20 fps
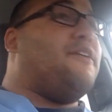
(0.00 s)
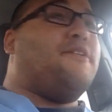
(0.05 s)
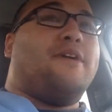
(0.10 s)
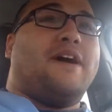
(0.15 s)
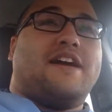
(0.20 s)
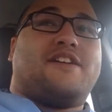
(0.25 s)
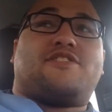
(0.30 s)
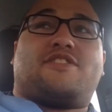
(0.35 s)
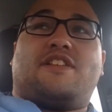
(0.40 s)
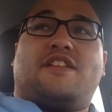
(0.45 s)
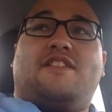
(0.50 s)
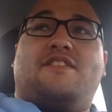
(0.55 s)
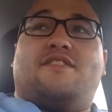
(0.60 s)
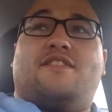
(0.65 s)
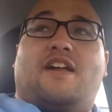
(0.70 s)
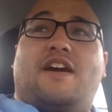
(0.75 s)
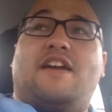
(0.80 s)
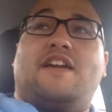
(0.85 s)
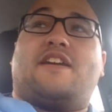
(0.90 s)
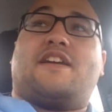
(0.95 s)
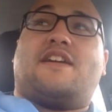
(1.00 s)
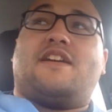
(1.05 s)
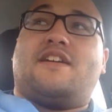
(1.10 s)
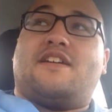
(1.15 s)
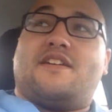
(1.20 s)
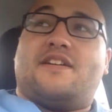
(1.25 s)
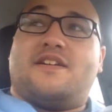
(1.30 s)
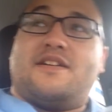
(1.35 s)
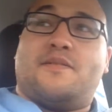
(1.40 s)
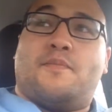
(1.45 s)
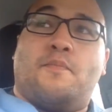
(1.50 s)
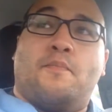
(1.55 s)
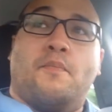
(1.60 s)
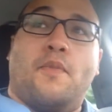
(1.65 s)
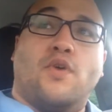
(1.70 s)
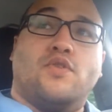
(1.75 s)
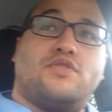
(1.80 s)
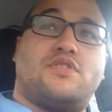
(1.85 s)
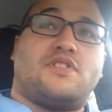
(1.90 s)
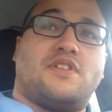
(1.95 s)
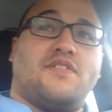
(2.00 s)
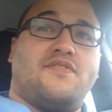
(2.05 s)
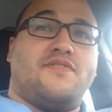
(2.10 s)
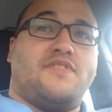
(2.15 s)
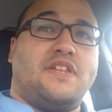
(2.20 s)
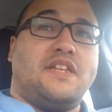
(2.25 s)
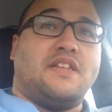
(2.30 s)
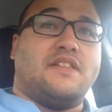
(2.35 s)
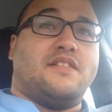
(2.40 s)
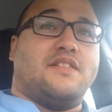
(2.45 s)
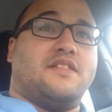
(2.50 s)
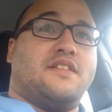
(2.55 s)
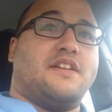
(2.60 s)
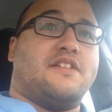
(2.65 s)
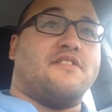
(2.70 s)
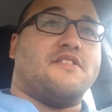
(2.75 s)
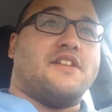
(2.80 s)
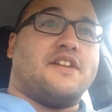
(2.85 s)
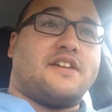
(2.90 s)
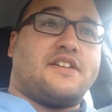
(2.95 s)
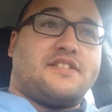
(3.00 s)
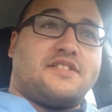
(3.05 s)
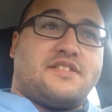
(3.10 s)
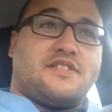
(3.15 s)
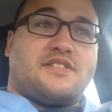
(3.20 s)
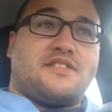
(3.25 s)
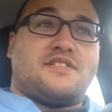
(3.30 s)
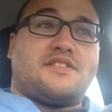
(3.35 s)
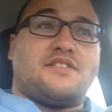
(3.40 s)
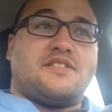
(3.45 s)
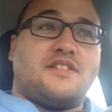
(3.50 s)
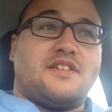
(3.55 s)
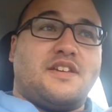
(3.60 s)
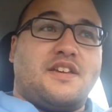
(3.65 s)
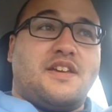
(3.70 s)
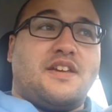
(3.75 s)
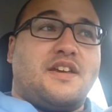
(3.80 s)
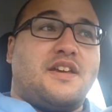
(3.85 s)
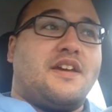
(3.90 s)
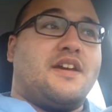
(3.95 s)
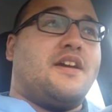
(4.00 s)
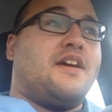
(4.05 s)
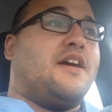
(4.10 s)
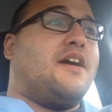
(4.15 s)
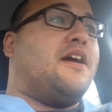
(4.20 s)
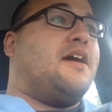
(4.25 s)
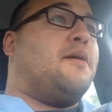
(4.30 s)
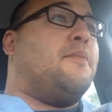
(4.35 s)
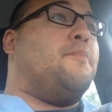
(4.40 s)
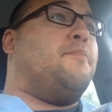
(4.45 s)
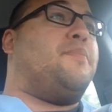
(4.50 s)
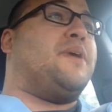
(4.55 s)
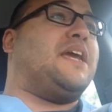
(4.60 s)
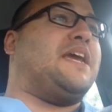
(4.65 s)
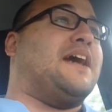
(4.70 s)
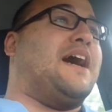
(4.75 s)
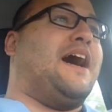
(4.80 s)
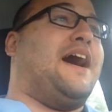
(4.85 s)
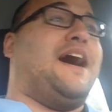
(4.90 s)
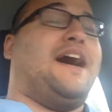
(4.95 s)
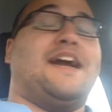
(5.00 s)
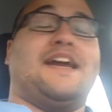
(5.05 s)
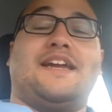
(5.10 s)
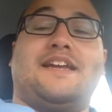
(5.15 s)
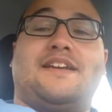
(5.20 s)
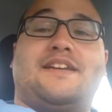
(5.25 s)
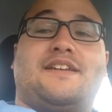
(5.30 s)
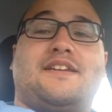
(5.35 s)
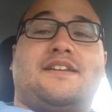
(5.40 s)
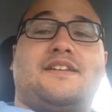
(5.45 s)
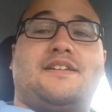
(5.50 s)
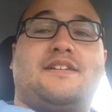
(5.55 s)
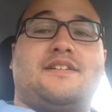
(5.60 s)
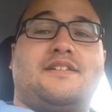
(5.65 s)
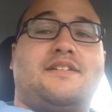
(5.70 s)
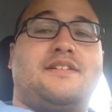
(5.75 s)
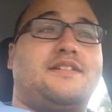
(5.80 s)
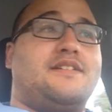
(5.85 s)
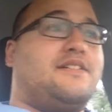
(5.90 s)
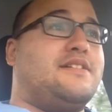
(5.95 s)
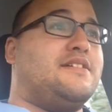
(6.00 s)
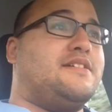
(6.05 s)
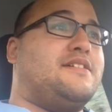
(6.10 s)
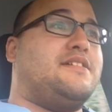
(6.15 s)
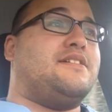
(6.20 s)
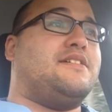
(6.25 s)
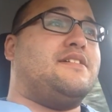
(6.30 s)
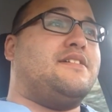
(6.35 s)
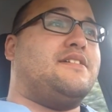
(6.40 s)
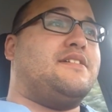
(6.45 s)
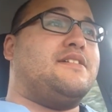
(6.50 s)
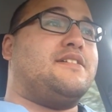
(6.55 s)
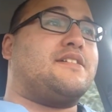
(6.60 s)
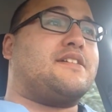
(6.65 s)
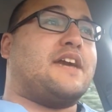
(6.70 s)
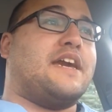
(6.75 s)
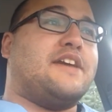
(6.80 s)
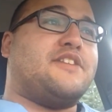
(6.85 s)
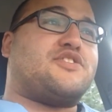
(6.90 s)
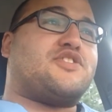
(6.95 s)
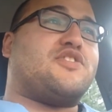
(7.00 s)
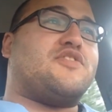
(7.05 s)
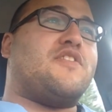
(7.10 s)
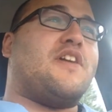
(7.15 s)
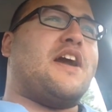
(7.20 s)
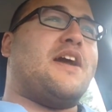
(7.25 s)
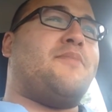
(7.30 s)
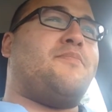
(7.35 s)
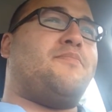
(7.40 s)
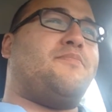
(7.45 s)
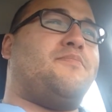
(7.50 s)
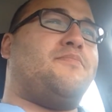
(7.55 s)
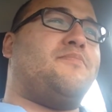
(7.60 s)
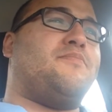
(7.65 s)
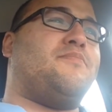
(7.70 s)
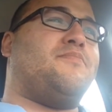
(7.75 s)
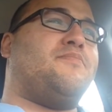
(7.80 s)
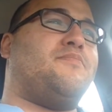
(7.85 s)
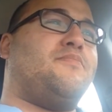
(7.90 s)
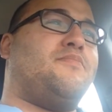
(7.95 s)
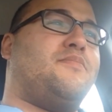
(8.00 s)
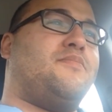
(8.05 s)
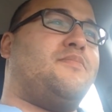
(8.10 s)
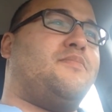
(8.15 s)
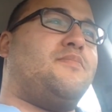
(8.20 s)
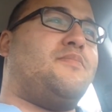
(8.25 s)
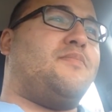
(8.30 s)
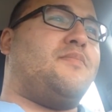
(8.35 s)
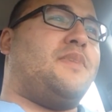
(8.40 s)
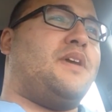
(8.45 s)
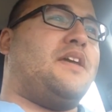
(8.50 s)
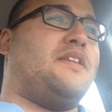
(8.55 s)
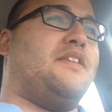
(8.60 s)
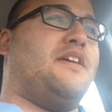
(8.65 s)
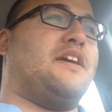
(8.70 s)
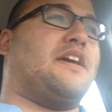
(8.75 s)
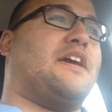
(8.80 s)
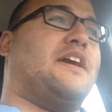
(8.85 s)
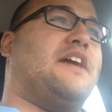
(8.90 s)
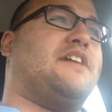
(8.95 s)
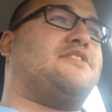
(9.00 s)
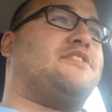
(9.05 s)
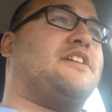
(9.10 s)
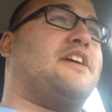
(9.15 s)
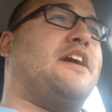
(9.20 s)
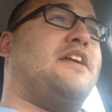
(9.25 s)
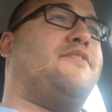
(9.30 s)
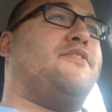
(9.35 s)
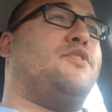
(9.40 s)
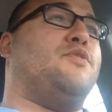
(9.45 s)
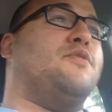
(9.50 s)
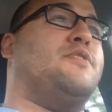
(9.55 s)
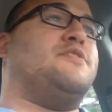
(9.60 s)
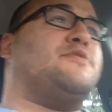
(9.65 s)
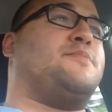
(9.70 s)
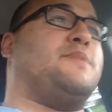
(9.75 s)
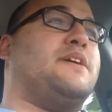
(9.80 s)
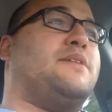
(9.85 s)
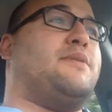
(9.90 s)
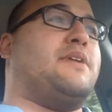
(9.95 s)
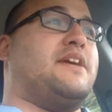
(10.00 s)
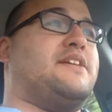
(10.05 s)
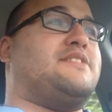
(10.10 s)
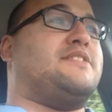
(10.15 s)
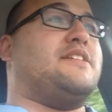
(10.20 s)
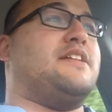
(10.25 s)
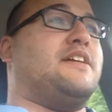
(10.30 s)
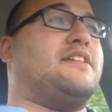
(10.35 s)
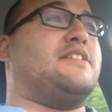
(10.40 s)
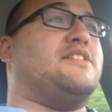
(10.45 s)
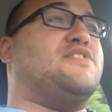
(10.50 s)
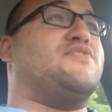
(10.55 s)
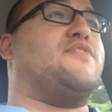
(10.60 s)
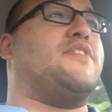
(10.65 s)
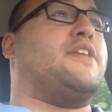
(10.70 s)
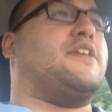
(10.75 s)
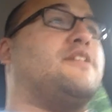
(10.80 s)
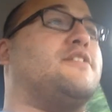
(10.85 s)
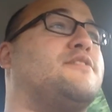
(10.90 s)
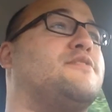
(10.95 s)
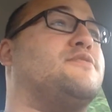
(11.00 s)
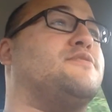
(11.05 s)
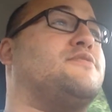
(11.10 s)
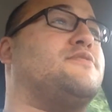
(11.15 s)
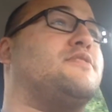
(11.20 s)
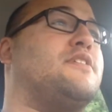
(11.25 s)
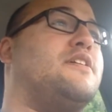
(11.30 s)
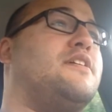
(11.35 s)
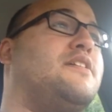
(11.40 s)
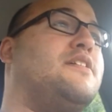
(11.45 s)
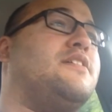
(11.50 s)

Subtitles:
I don't actually like most of the lyrics behind gangster rap. And like, it actually kind of annoys me when I see like these videos